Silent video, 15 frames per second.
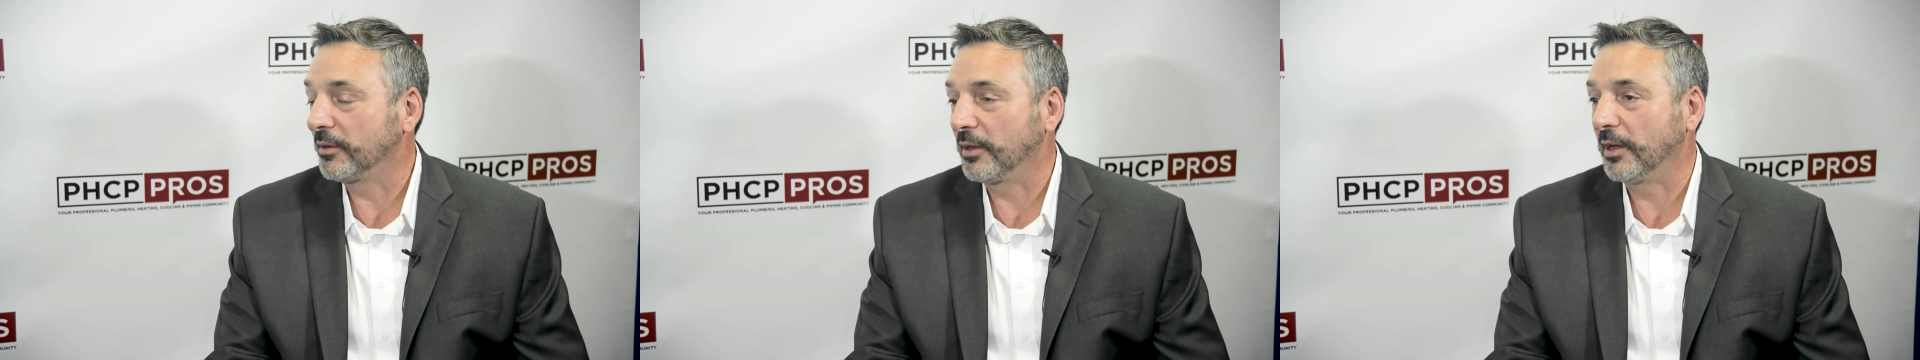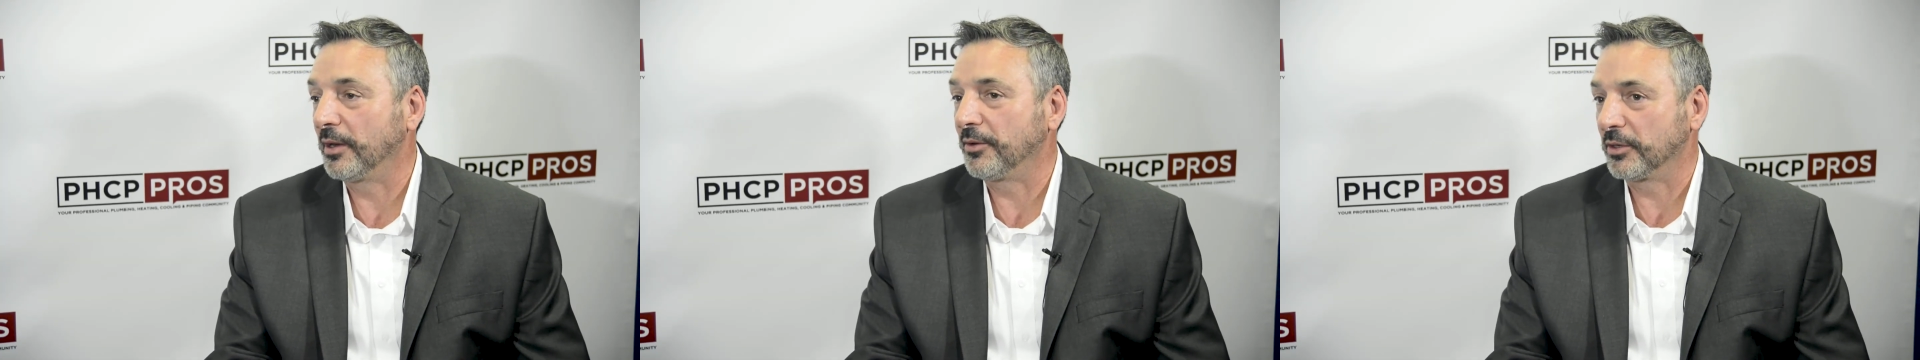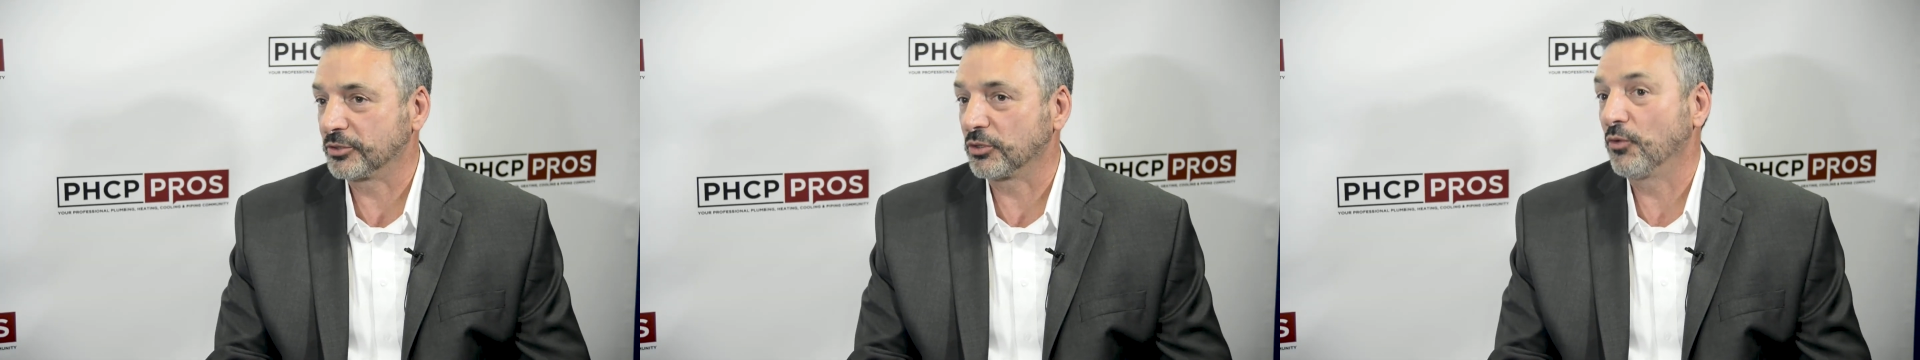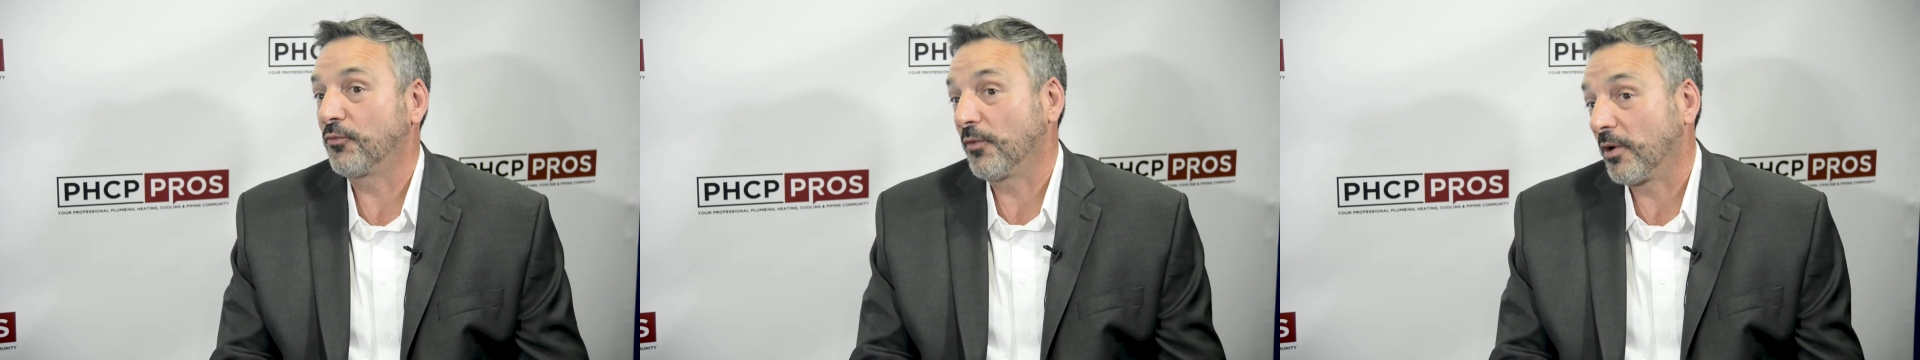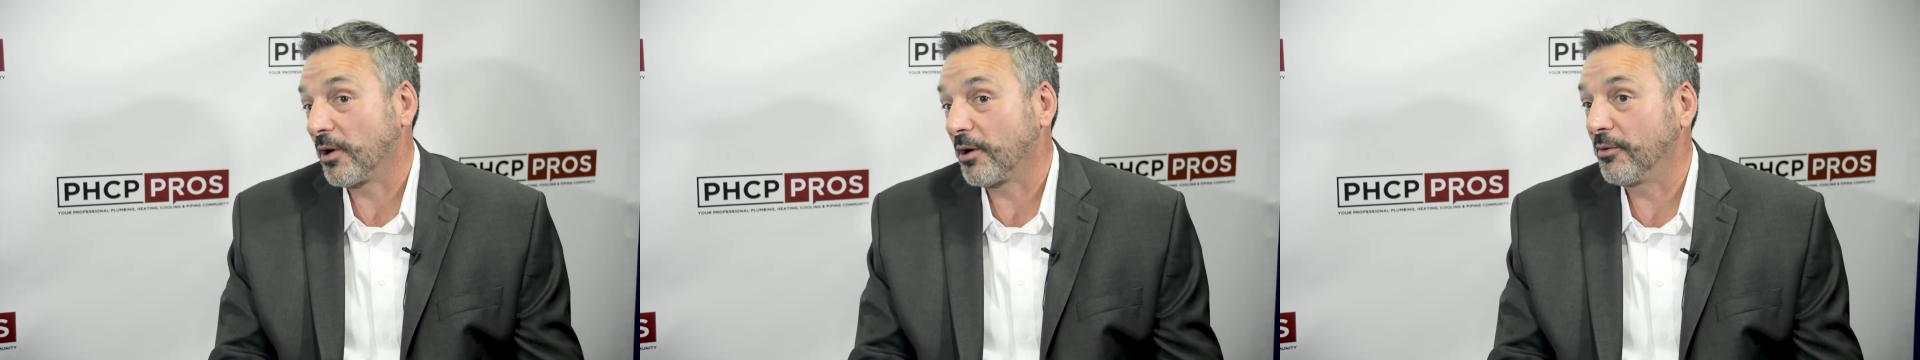And so
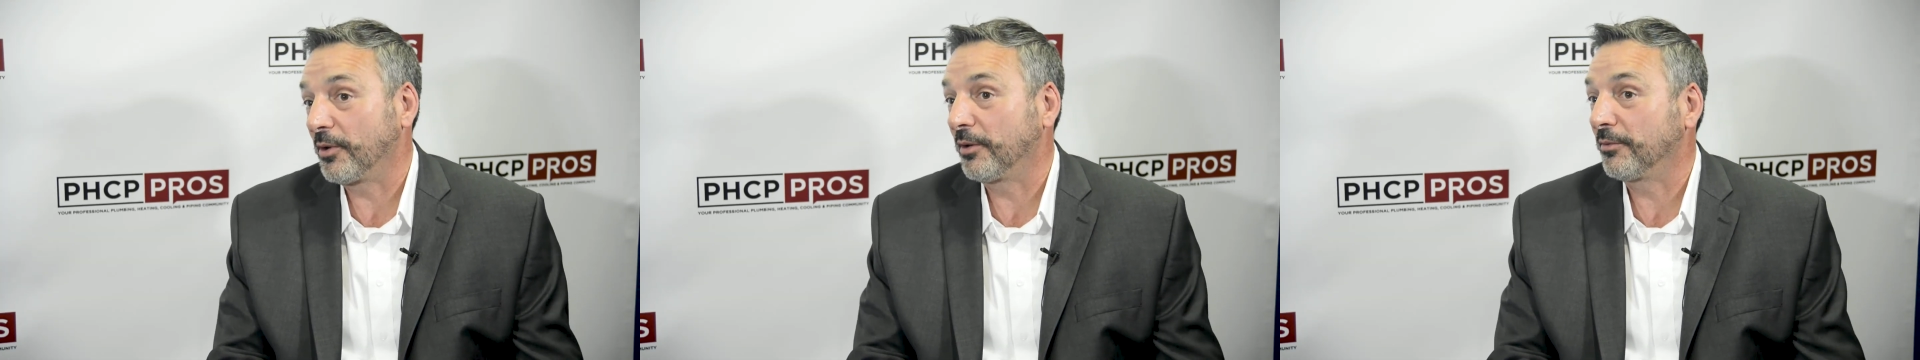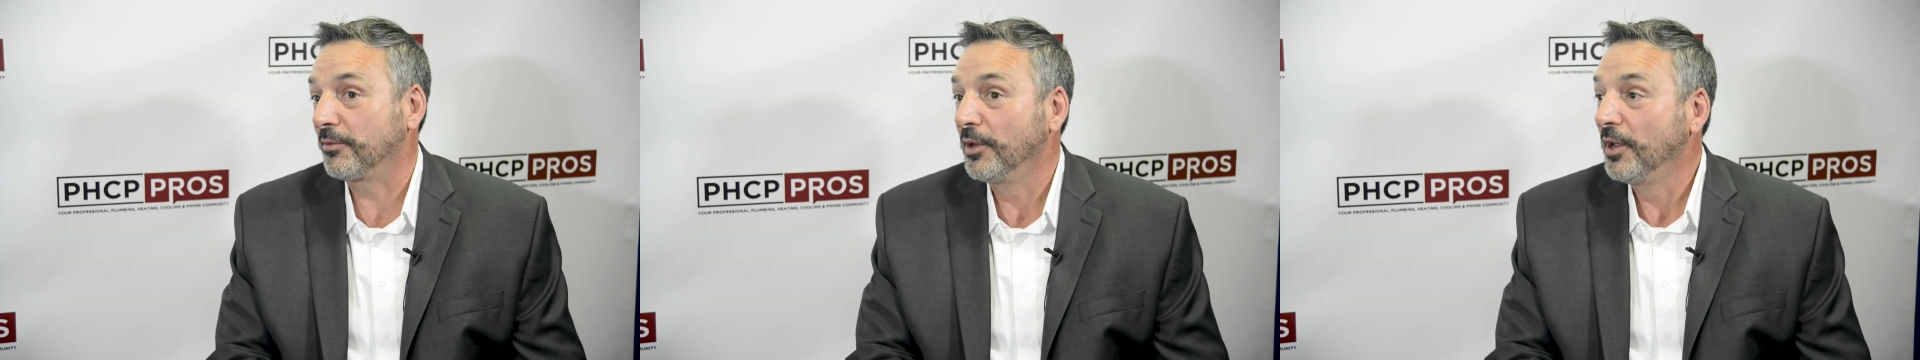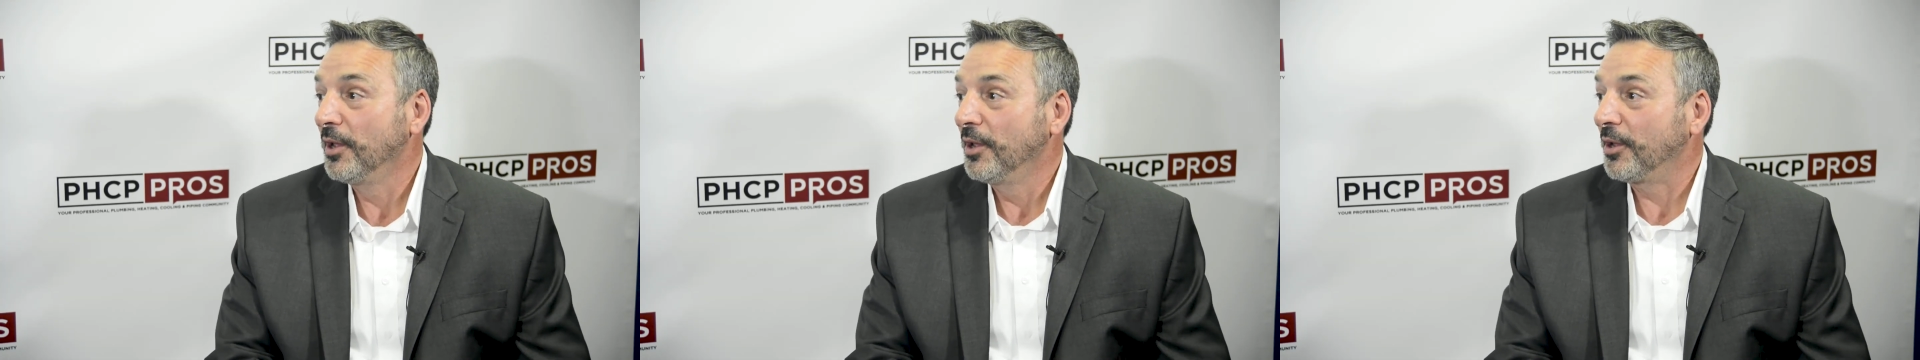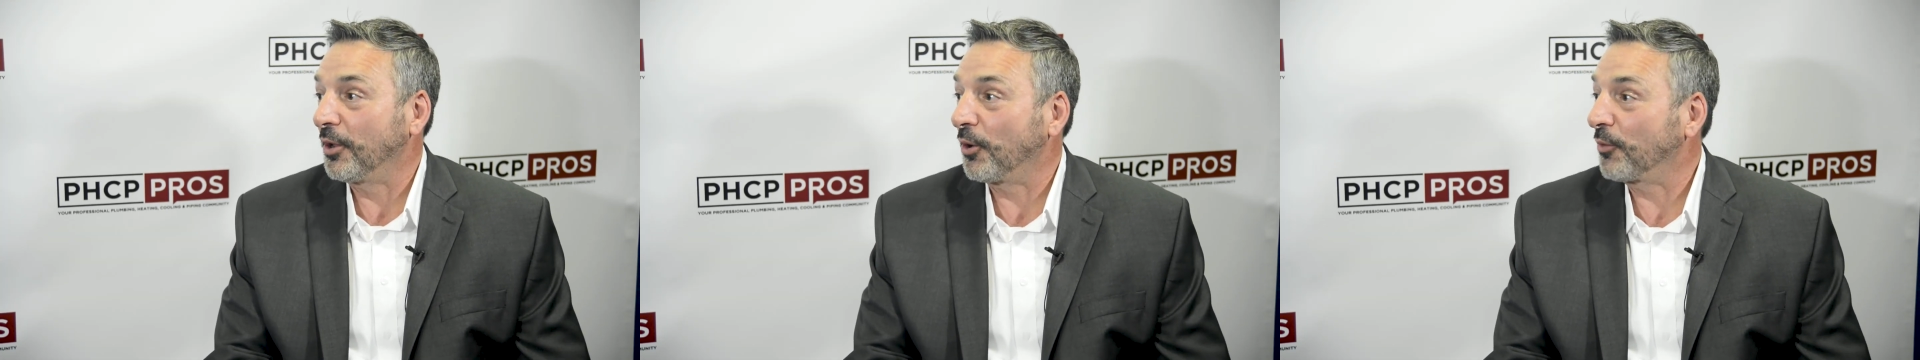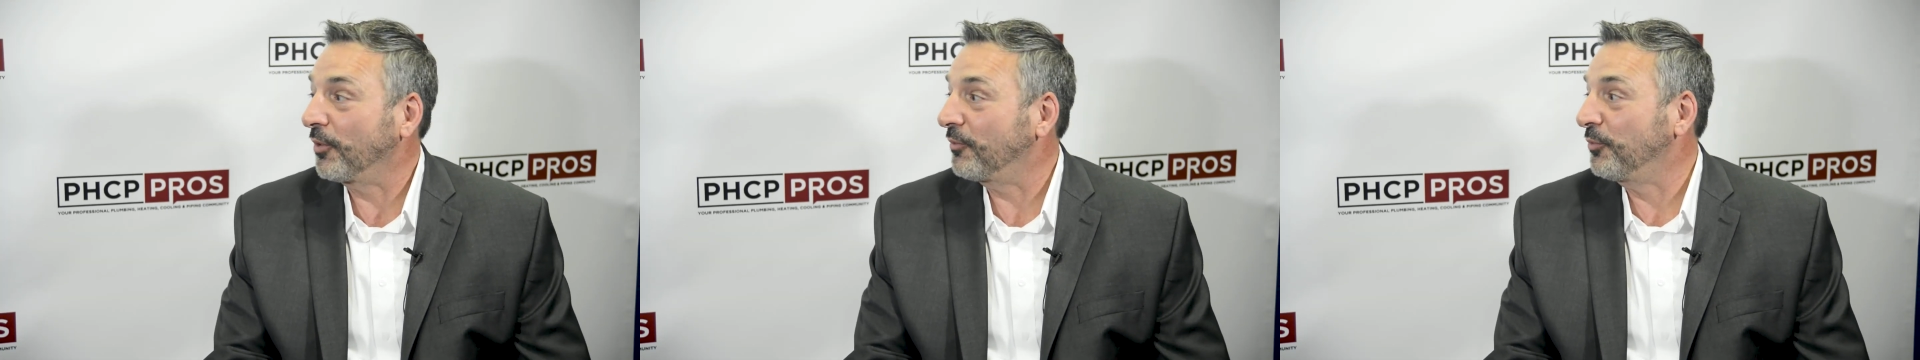far in
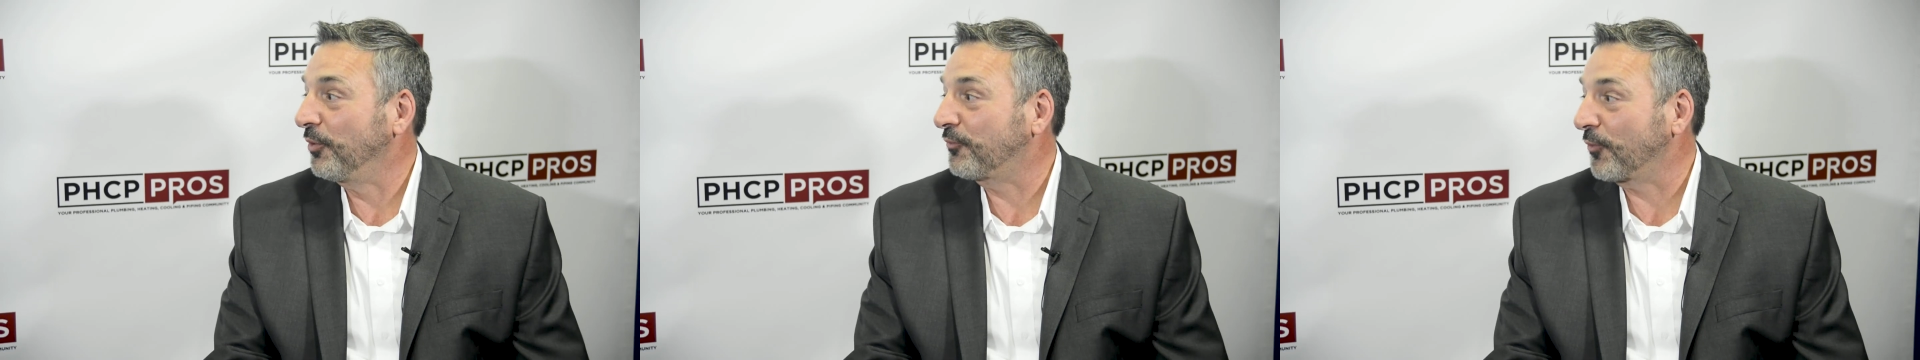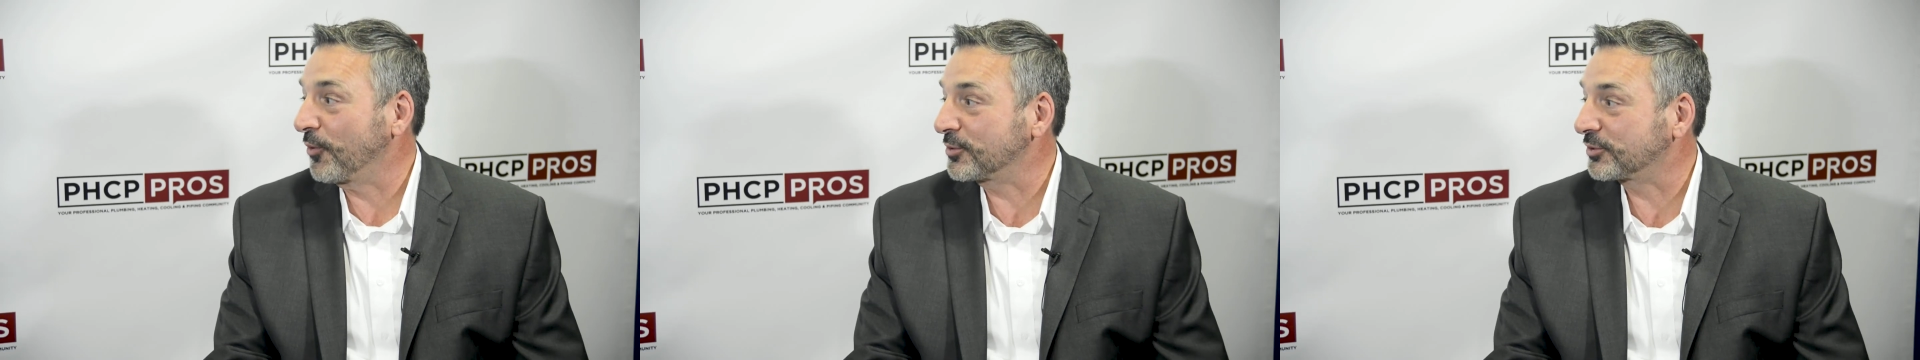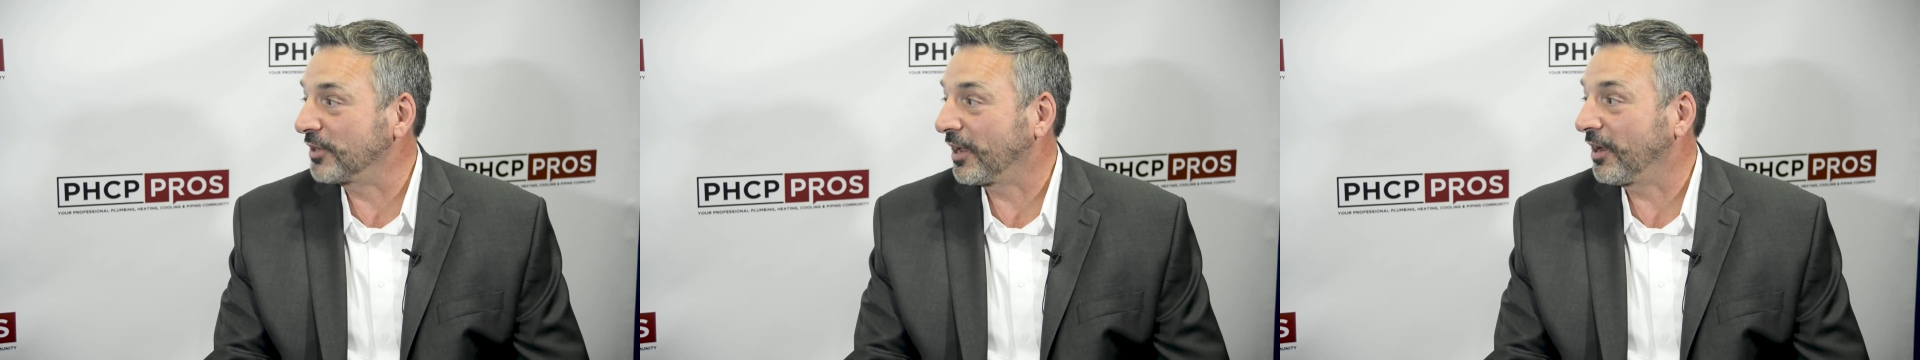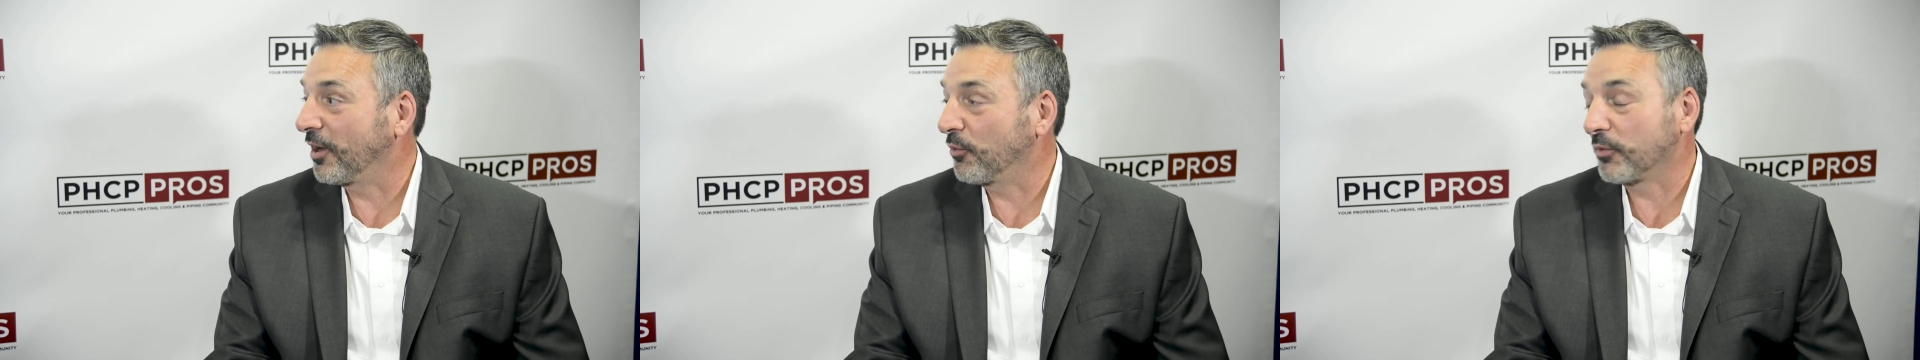the first day here,